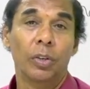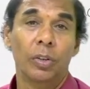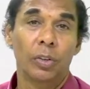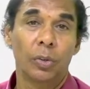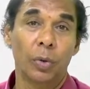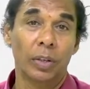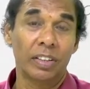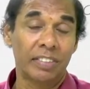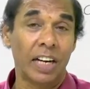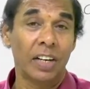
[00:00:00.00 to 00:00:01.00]
To
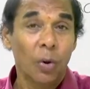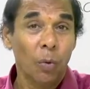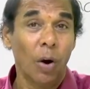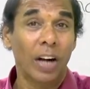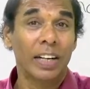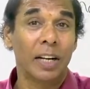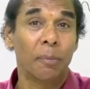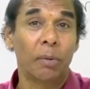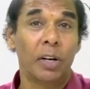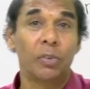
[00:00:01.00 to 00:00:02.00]
understand what an
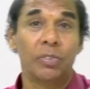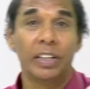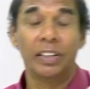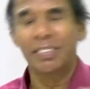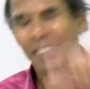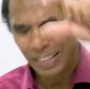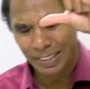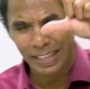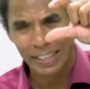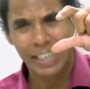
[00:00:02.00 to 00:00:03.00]
imperative sentence, they are
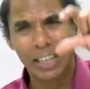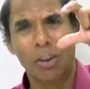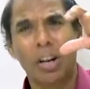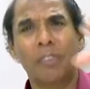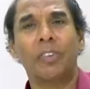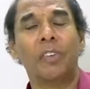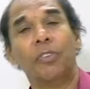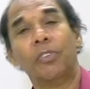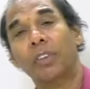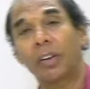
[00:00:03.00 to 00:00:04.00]
getting a lot of confusion.